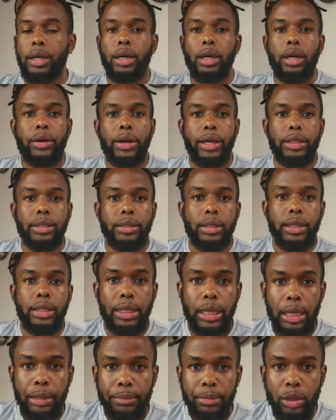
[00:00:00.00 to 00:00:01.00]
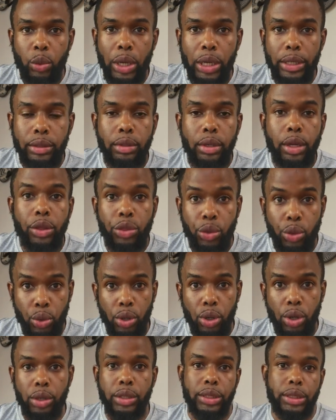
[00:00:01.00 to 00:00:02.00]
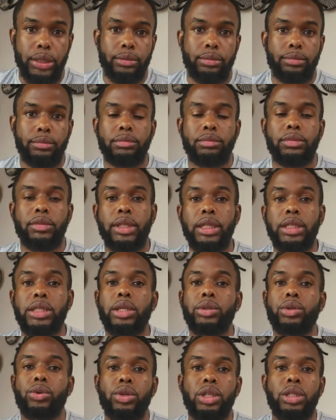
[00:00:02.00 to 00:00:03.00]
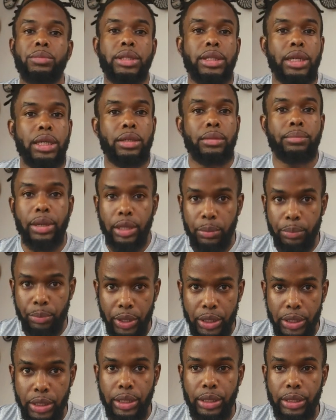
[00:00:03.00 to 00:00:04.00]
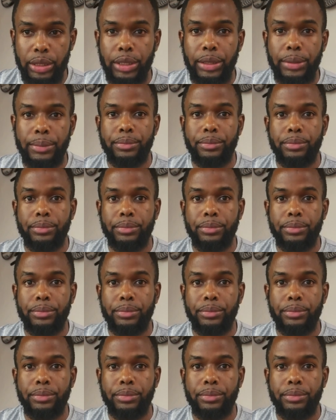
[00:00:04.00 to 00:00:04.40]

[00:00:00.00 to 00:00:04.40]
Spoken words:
All right, number one, through honor. This can only be done by the president.